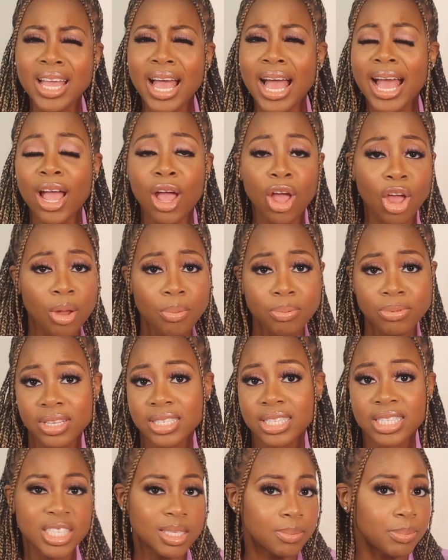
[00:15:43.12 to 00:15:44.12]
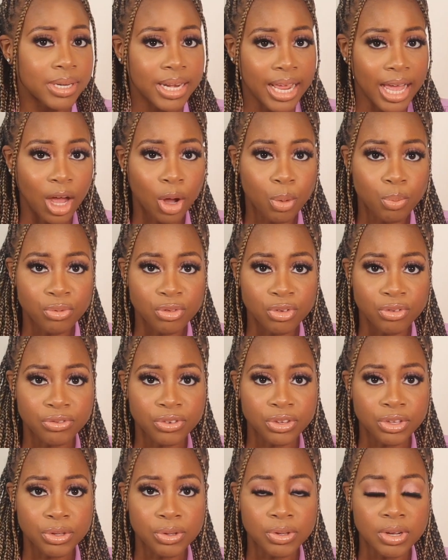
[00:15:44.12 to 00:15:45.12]
I hope this has been helpful
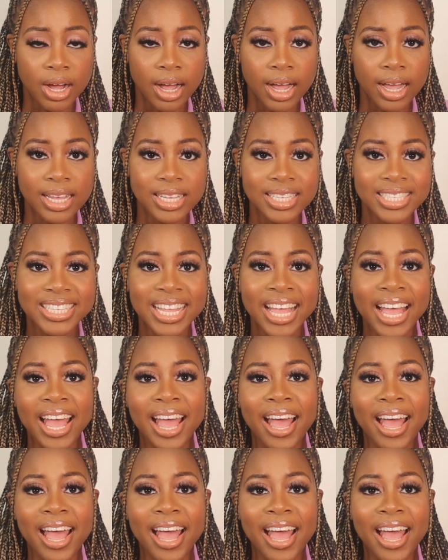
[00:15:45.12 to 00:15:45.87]
for you guys.